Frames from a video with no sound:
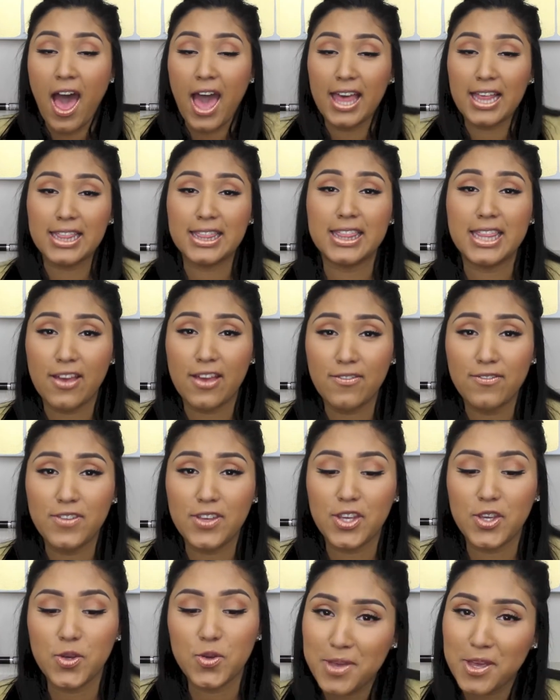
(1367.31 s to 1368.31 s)
I love
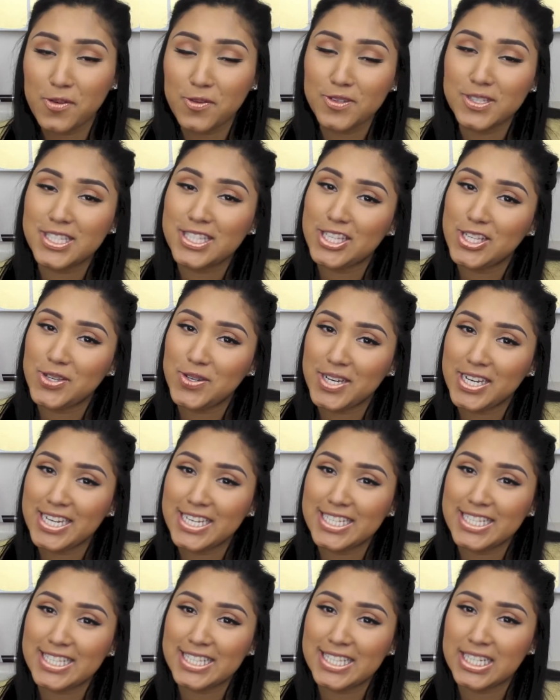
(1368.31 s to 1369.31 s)
you. I will see you
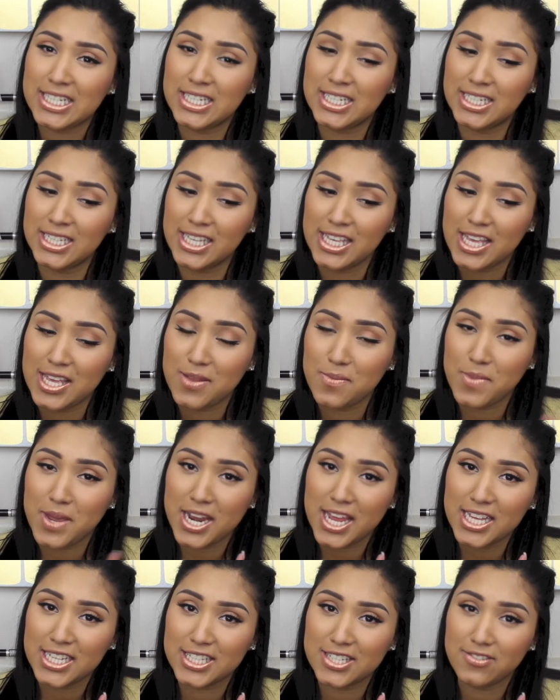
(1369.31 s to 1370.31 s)
guys in my
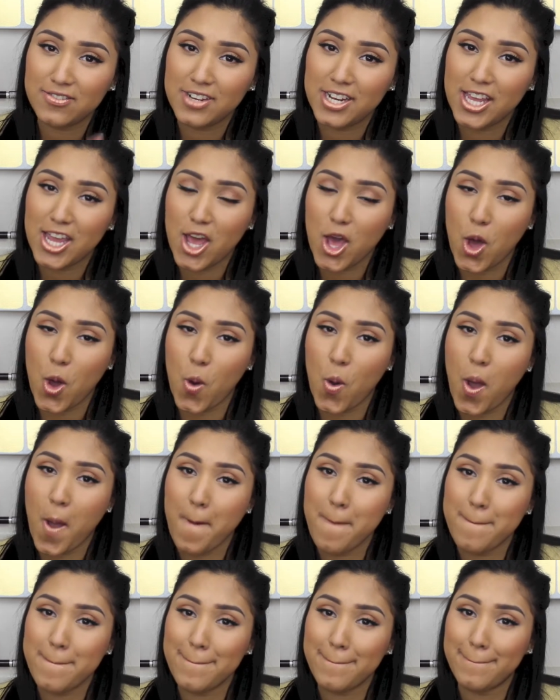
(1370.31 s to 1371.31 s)
next video.
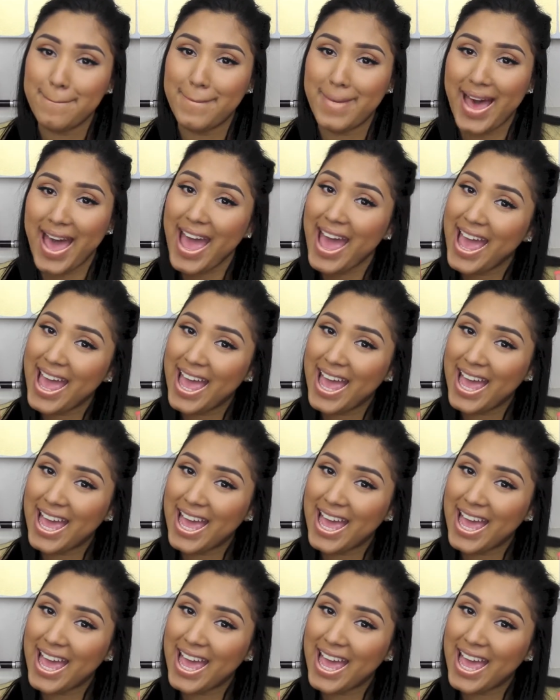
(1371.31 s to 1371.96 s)
Bye!